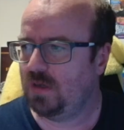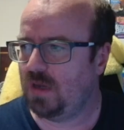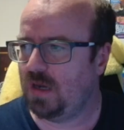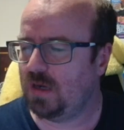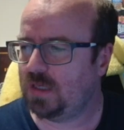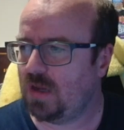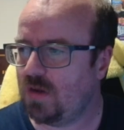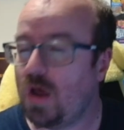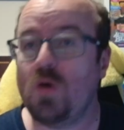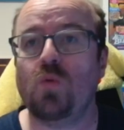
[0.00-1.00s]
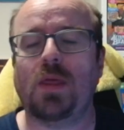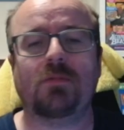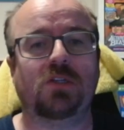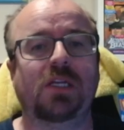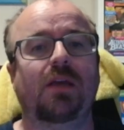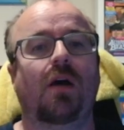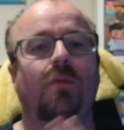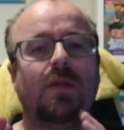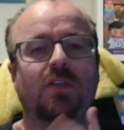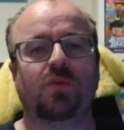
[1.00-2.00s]
and oh, that was it. I
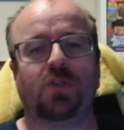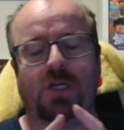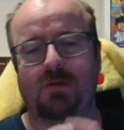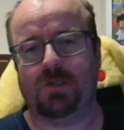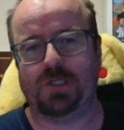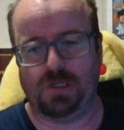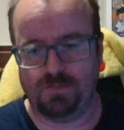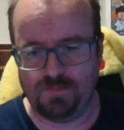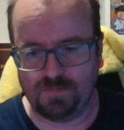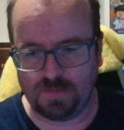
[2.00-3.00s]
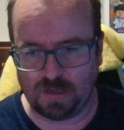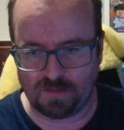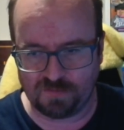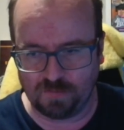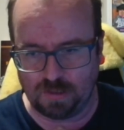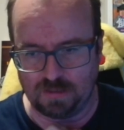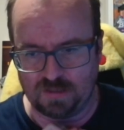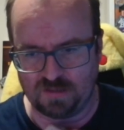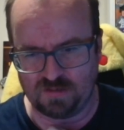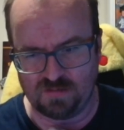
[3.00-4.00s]
went to a charity shop after work
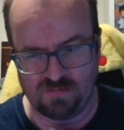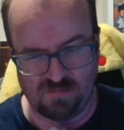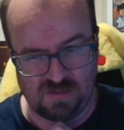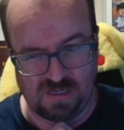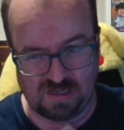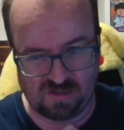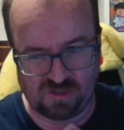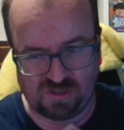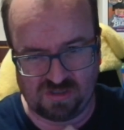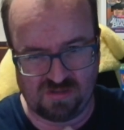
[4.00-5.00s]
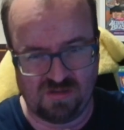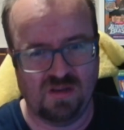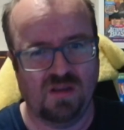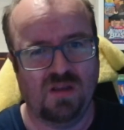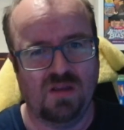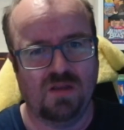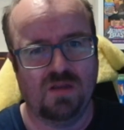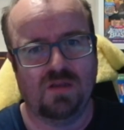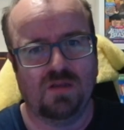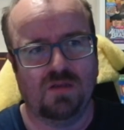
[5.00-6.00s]
last
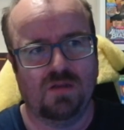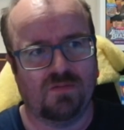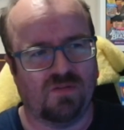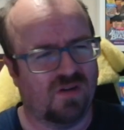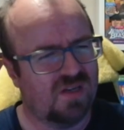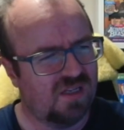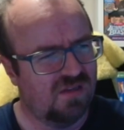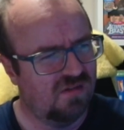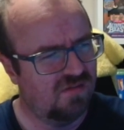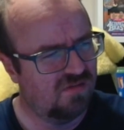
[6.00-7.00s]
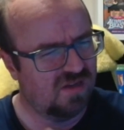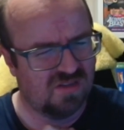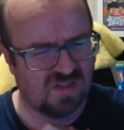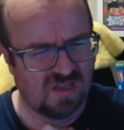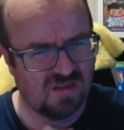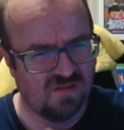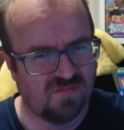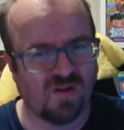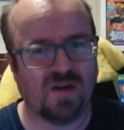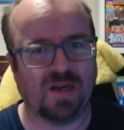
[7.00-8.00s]
Friday, Thursday,
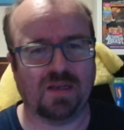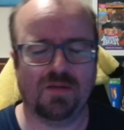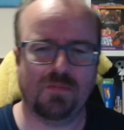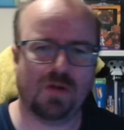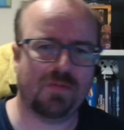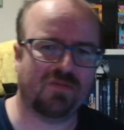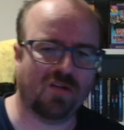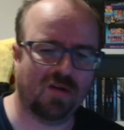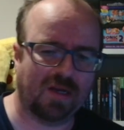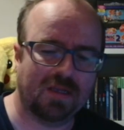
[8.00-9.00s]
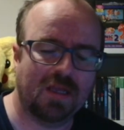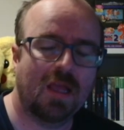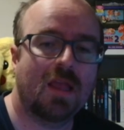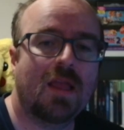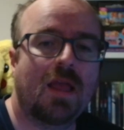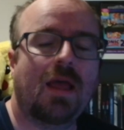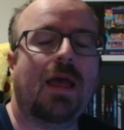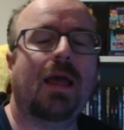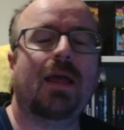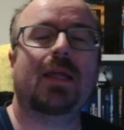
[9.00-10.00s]
Friday, might have been Friday,
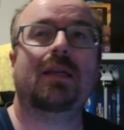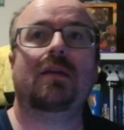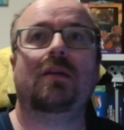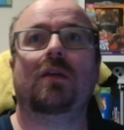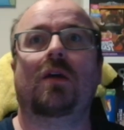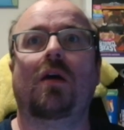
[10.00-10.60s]
and